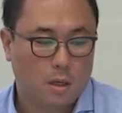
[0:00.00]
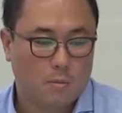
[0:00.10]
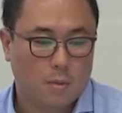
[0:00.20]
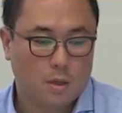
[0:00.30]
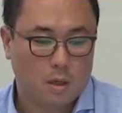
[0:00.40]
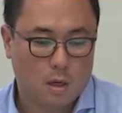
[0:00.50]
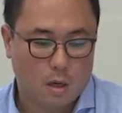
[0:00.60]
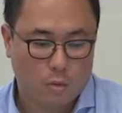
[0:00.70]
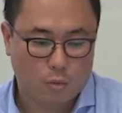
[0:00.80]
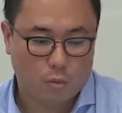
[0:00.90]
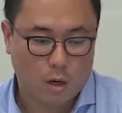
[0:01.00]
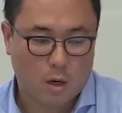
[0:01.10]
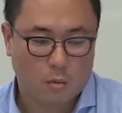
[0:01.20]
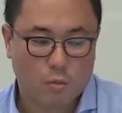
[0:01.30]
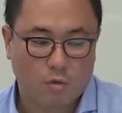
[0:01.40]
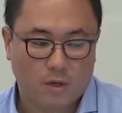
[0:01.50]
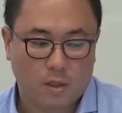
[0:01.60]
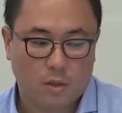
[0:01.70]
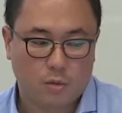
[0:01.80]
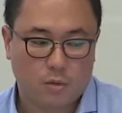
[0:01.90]
but we are
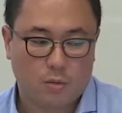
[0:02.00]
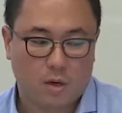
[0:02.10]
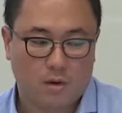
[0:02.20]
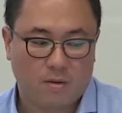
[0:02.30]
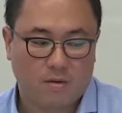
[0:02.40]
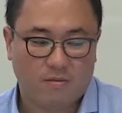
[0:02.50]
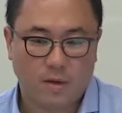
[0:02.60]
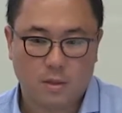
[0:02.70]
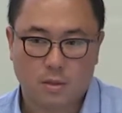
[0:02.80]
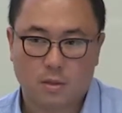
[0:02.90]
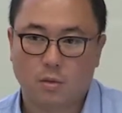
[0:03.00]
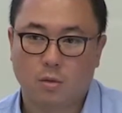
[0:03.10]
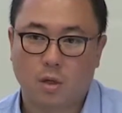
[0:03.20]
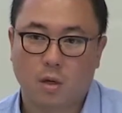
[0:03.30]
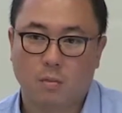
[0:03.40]
moving to very fast to